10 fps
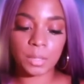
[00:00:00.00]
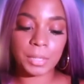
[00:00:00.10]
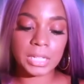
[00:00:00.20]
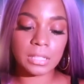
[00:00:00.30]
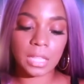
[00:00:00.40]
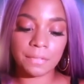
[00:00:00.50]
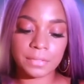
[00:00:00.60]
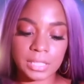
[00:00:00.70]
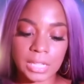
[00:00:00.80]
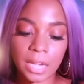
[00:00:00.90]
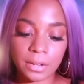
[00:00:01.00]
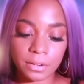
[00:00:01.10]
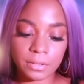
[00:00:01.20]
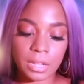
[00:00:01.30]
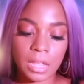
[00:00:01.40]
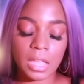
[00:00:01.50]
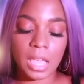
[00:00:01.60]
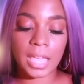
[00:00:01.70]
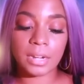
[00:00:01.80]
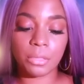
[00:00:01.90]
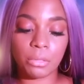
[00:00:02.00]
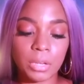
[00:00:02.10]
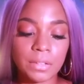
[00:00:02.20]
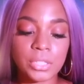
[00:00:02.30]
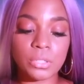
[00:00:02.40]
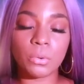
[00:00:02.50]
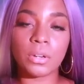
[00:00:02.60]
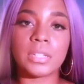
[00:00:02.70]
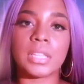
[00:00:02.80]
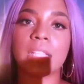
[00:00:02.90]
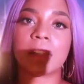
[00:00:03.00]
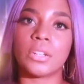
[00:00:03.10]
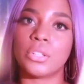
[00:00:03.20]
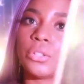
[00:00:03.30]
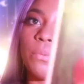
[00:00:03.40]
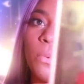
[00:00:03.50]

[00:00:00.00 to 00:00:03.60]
to be left desired. And Three of Swords, it's going to do